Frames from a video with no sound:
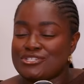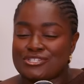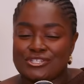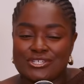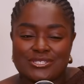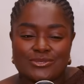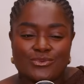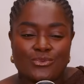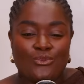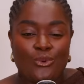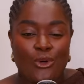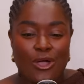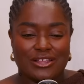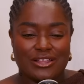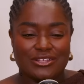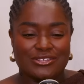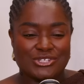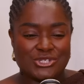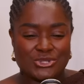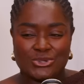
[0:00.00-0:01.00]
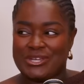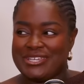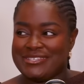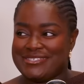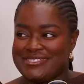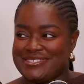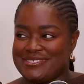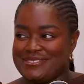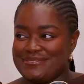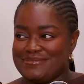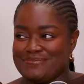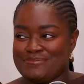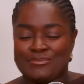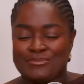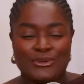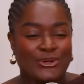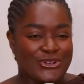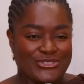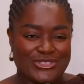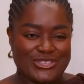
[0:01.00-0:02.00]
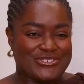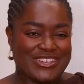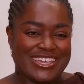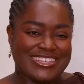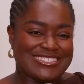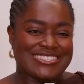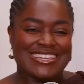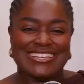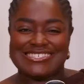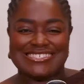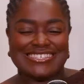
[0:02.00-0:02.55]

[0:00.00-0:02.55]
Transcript: just one choice. Put on the dress, that's